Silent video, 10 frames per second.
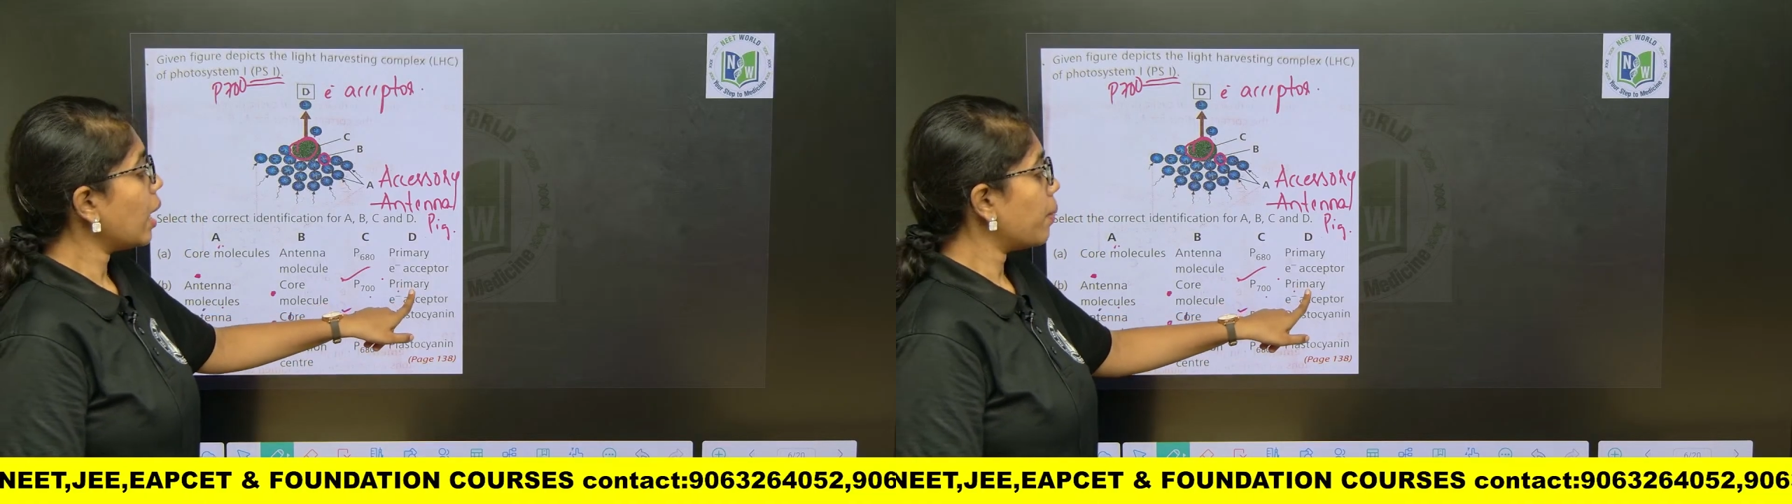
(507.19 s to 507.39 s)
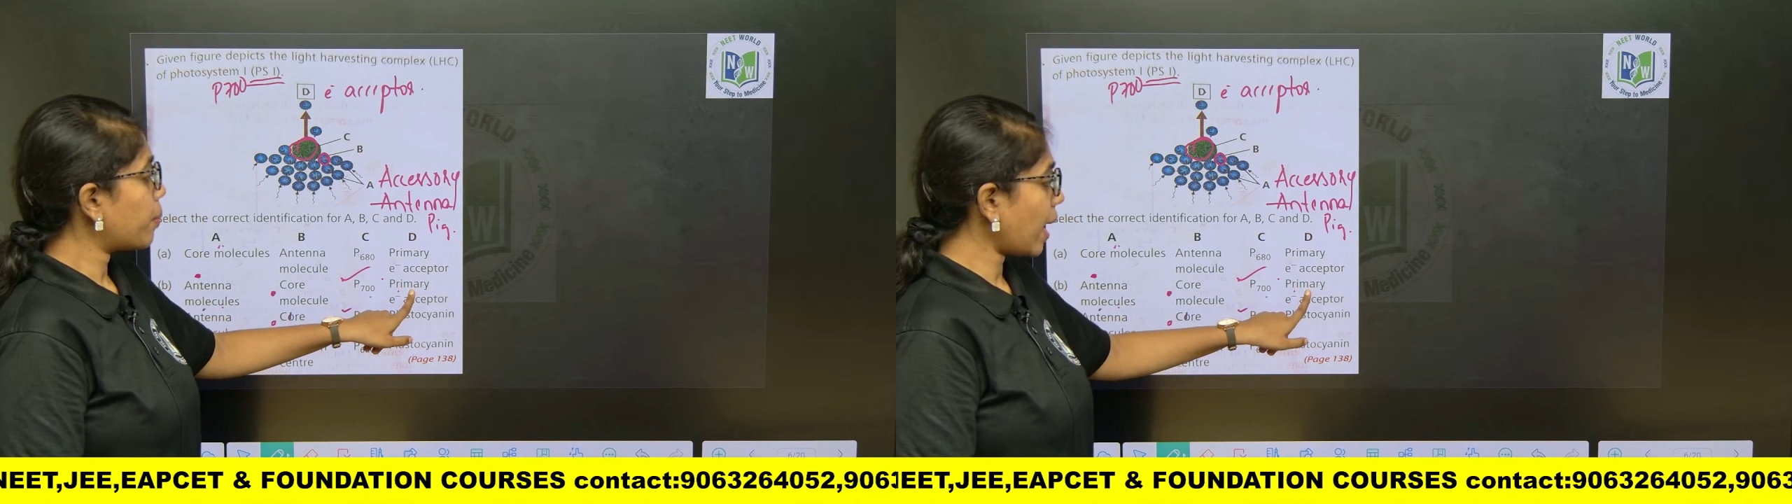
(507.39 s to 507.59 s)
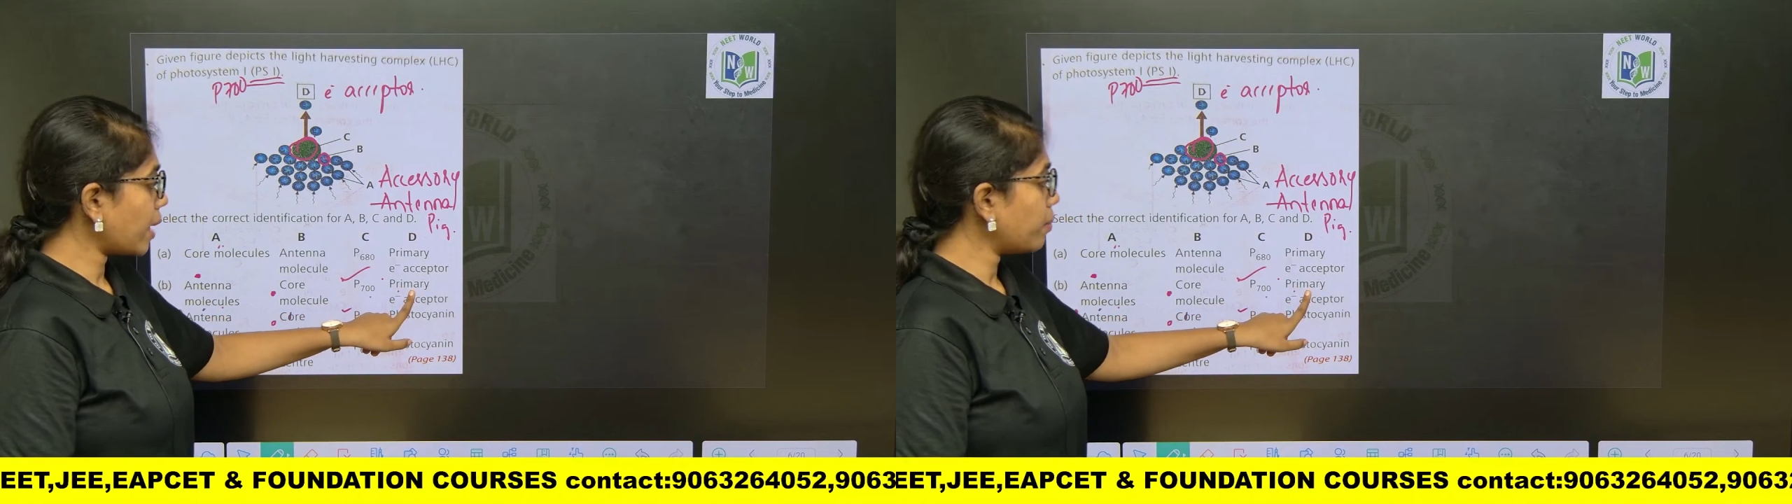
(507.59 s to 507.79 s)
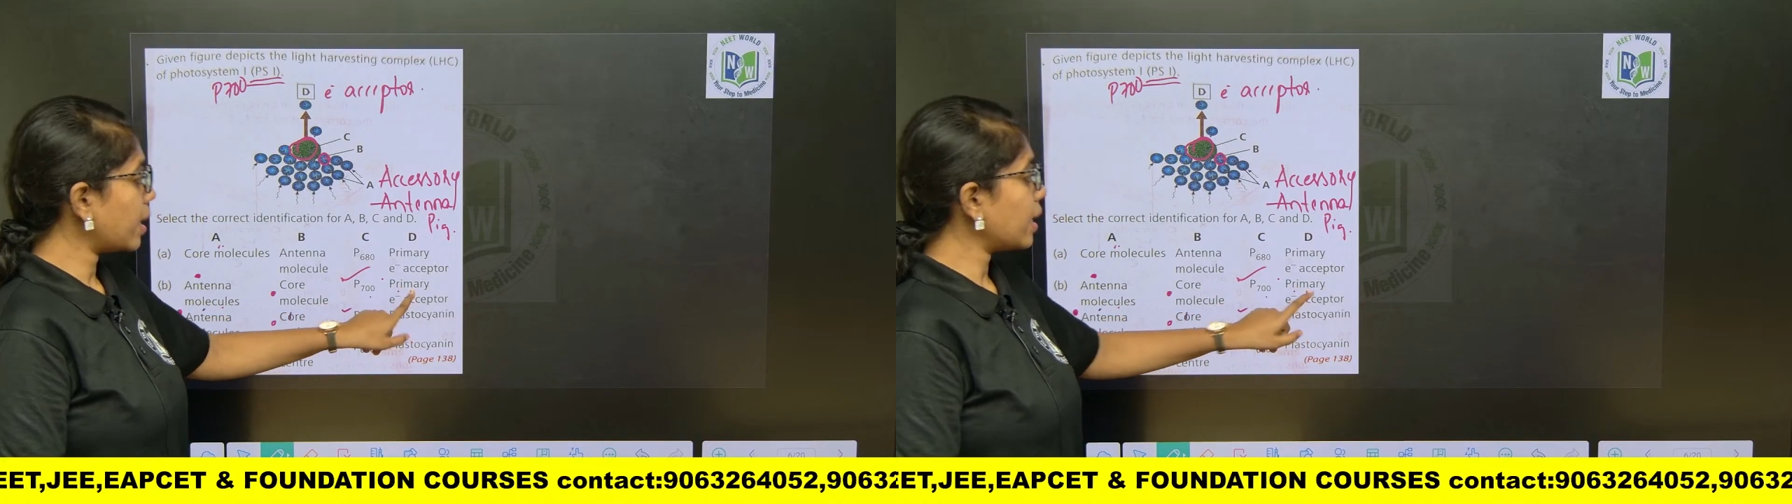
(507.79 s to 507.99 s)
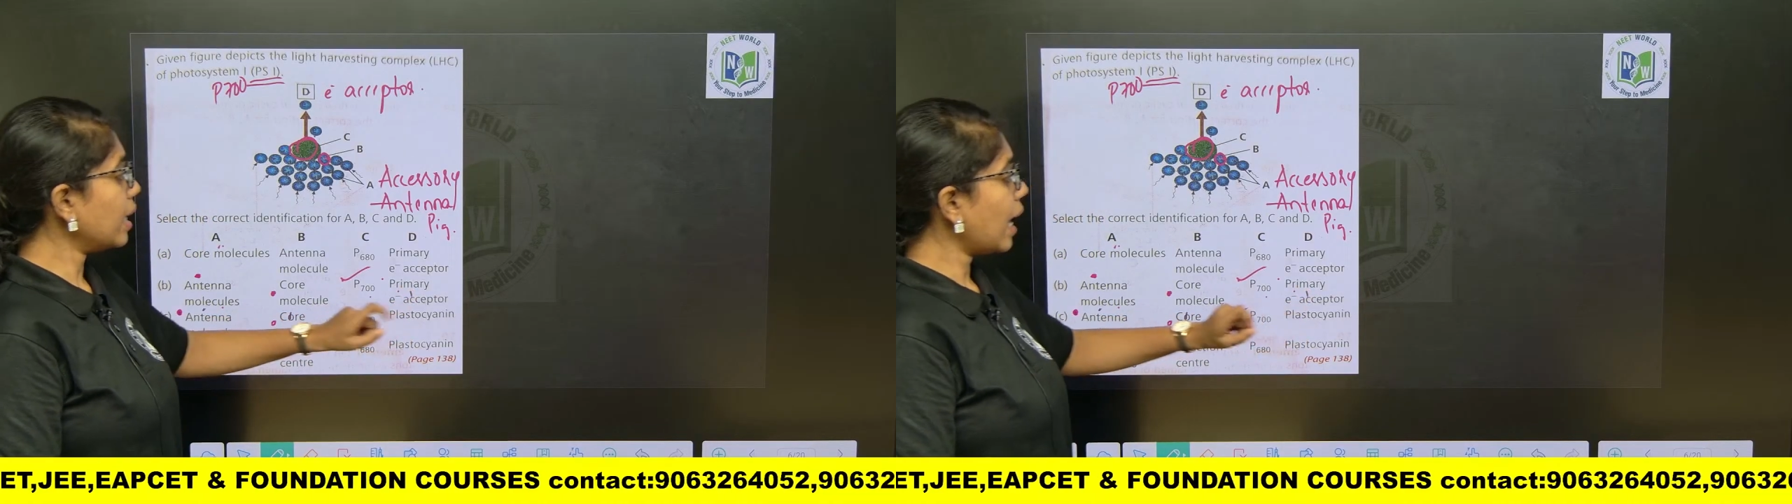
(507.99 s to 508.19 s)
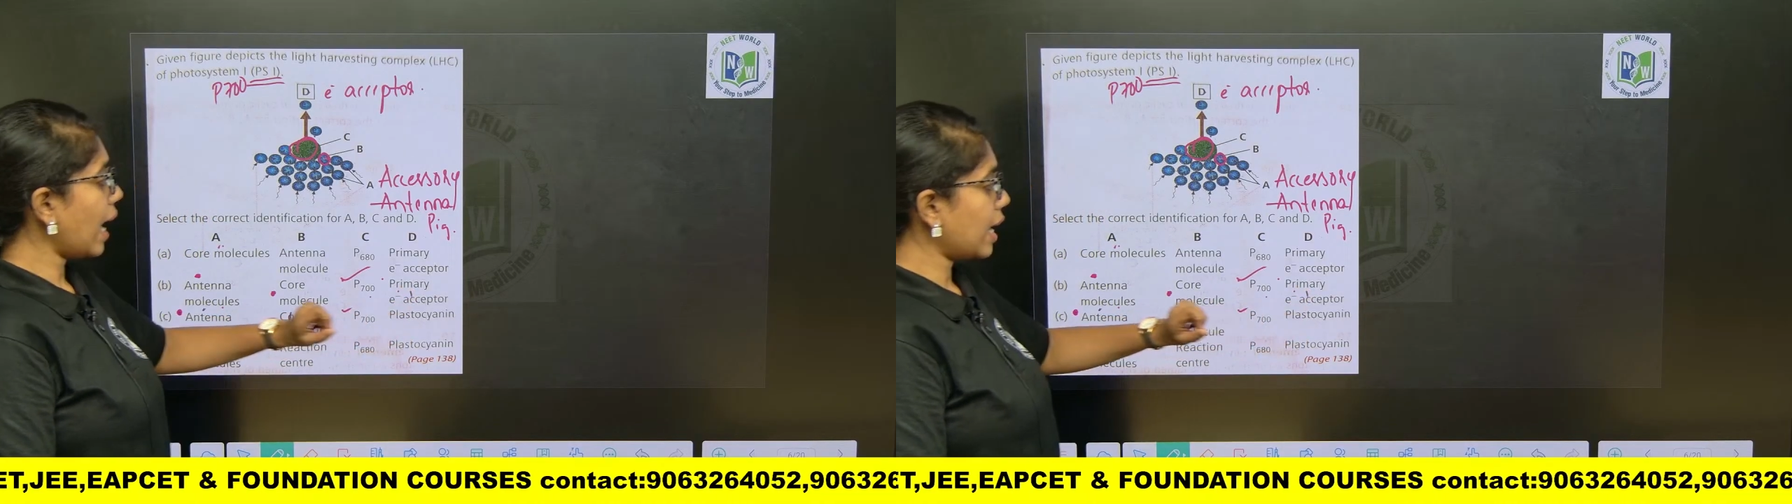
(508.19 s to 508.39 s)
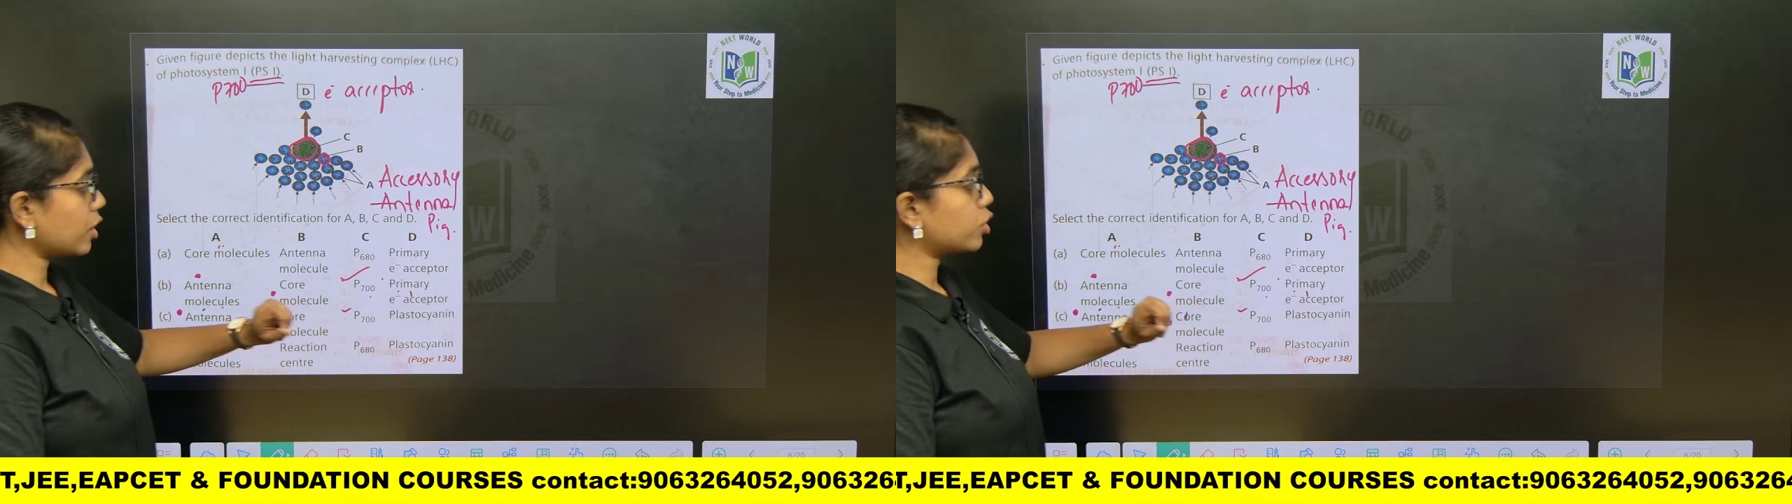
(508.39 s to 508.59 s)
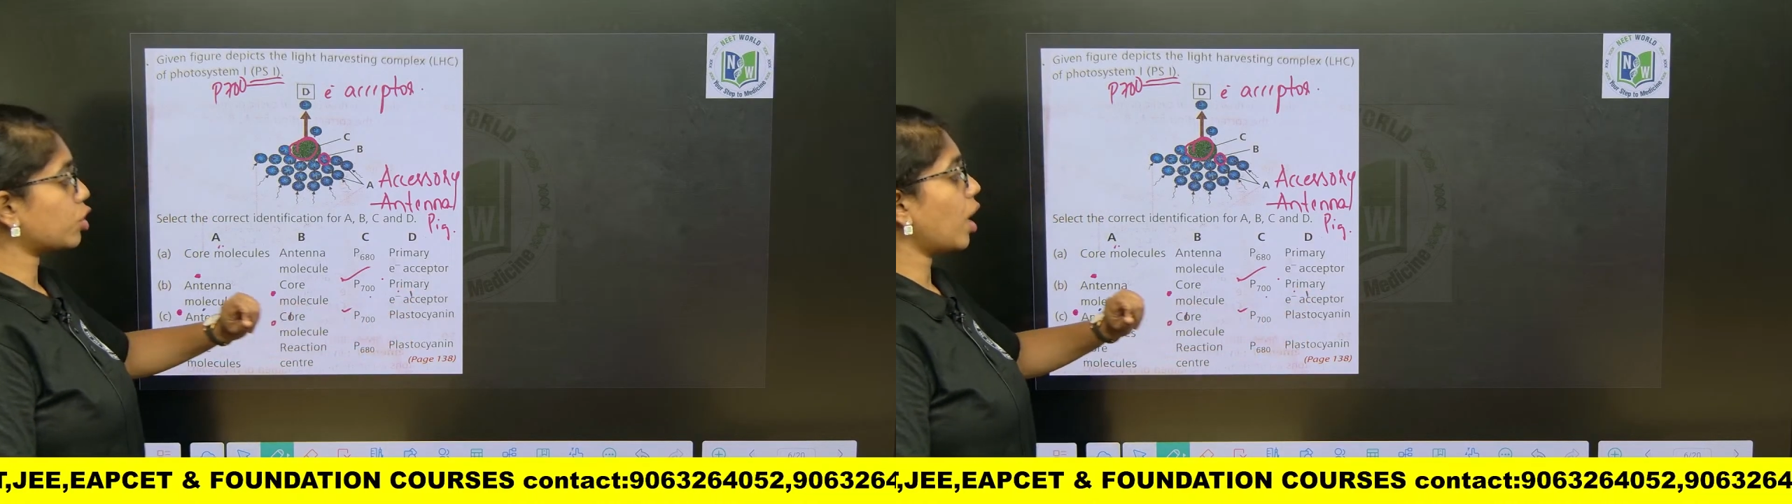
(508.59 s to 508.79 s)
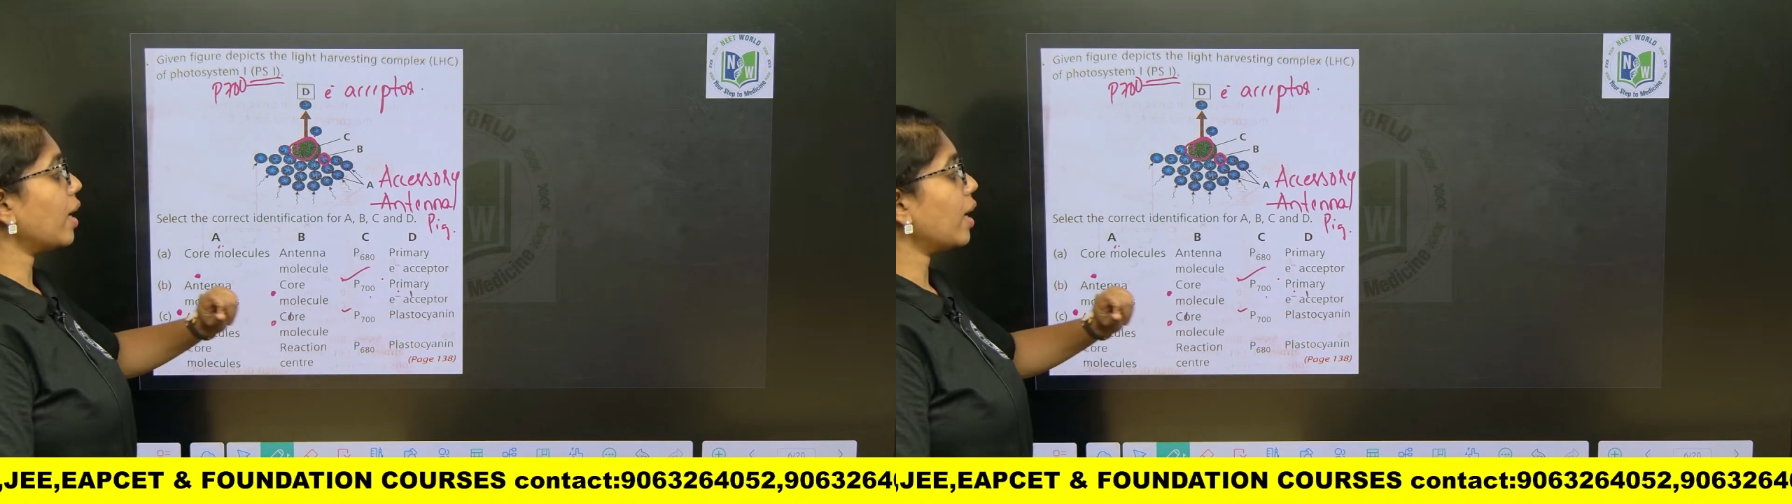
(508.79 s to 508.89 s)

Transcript: Primary electron